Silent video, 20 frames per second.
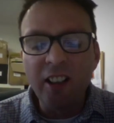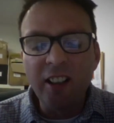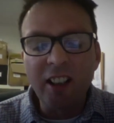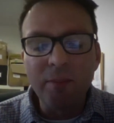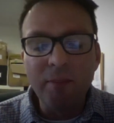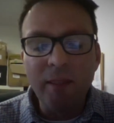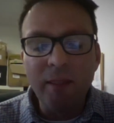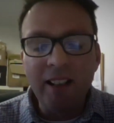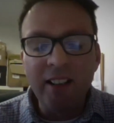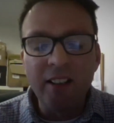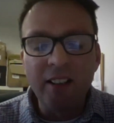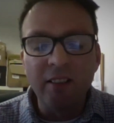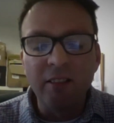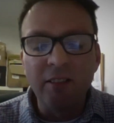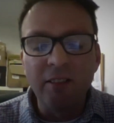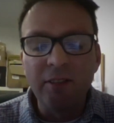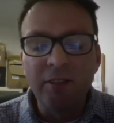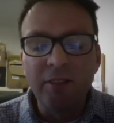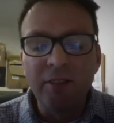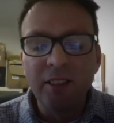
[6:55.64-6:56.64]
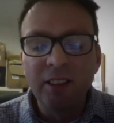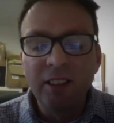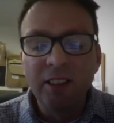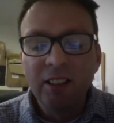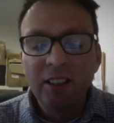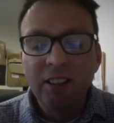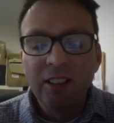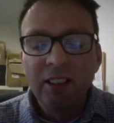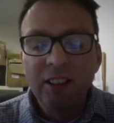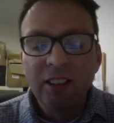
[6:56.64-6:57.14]
just mean sort of,
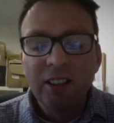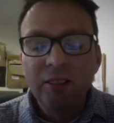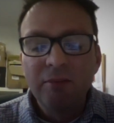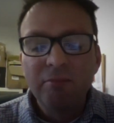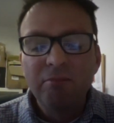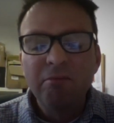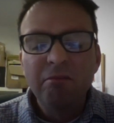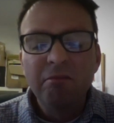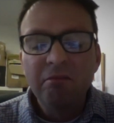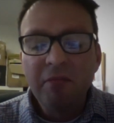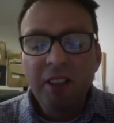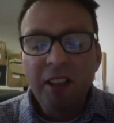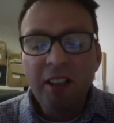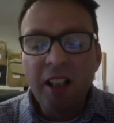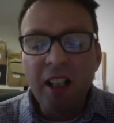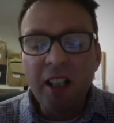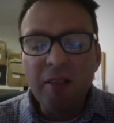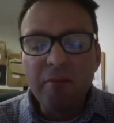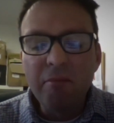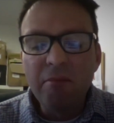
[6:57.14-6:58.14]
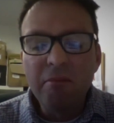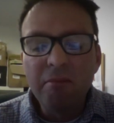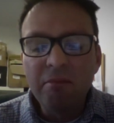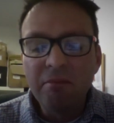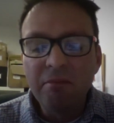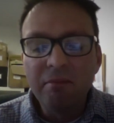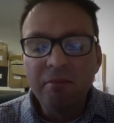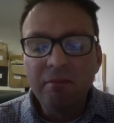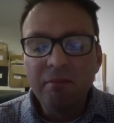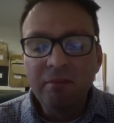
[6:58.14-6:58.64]
you know,
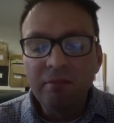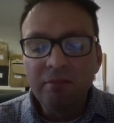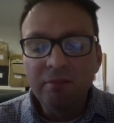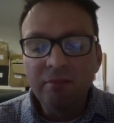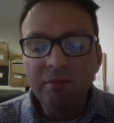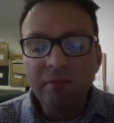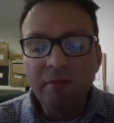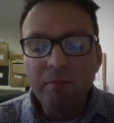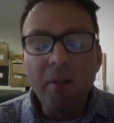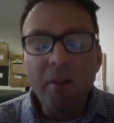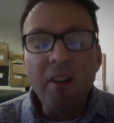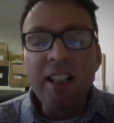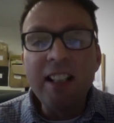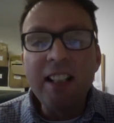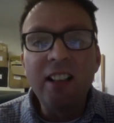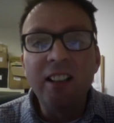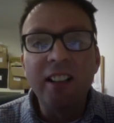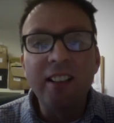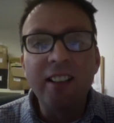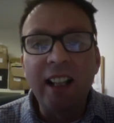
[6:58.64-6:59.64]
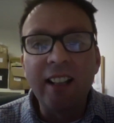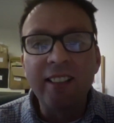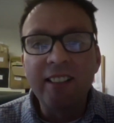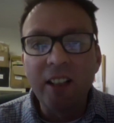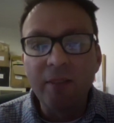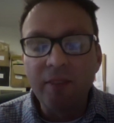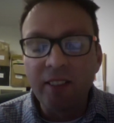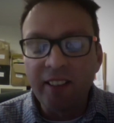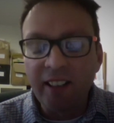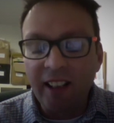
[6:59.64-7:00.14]
mindless
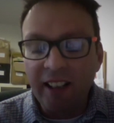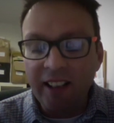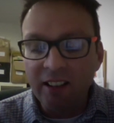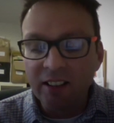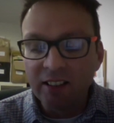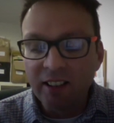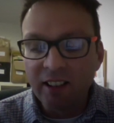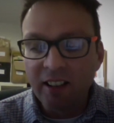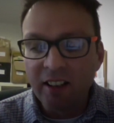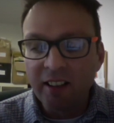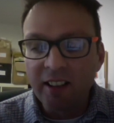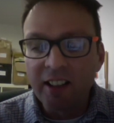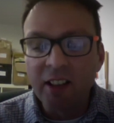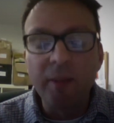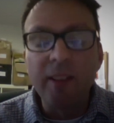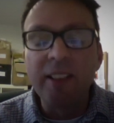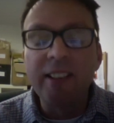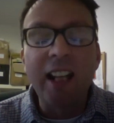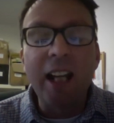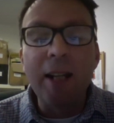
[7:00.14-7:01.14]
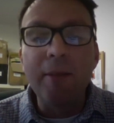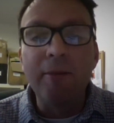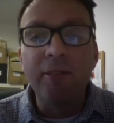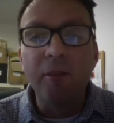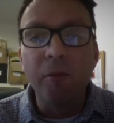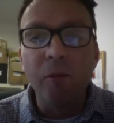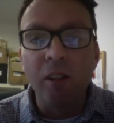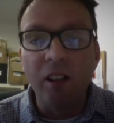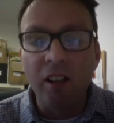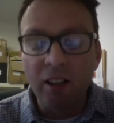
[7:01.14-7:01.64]
activity, just to escape
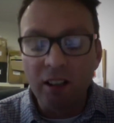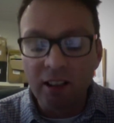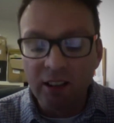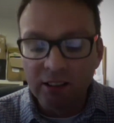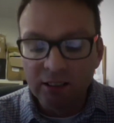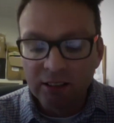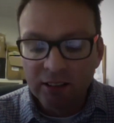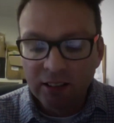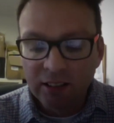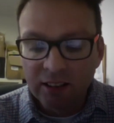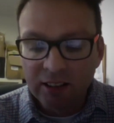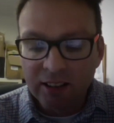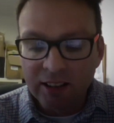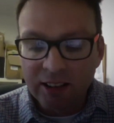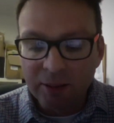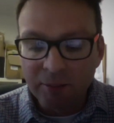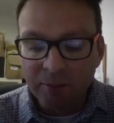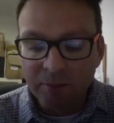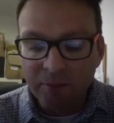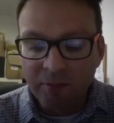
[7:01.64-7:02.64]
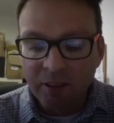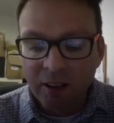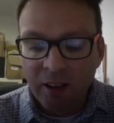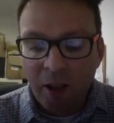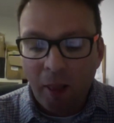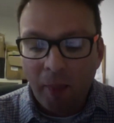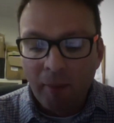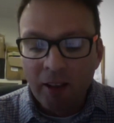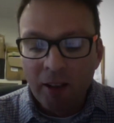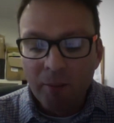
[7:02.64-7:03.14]
from work. Um,
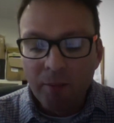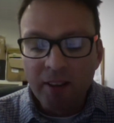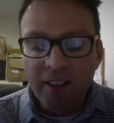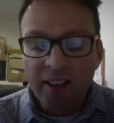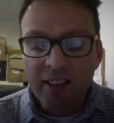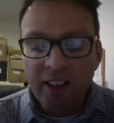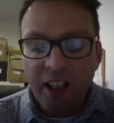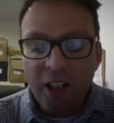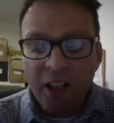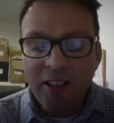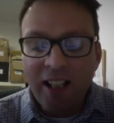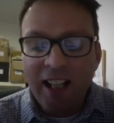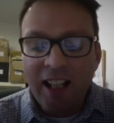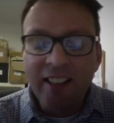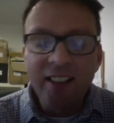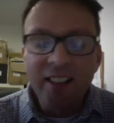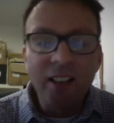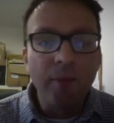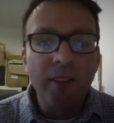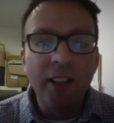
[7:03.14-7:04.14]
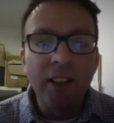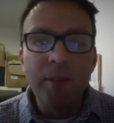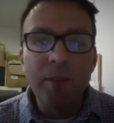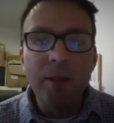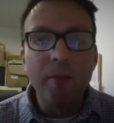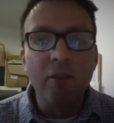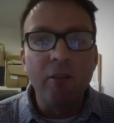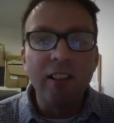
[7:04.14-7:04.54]
yeah. yeah. But skole is something a bit more